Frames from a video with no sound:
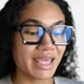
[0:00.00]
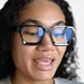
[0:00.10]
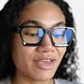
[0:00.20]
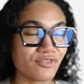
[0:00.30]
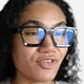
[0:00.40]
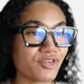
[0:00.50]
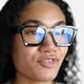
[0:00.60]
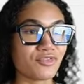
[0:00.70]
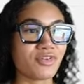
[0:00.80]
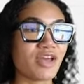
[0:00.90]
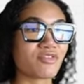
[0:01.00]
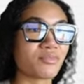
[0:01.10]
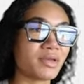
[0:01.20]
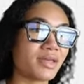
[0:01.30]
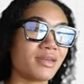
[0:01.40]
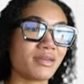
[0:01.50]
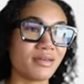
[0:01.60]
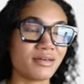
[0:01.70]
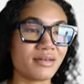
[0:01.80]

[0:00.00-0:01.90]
if you've never been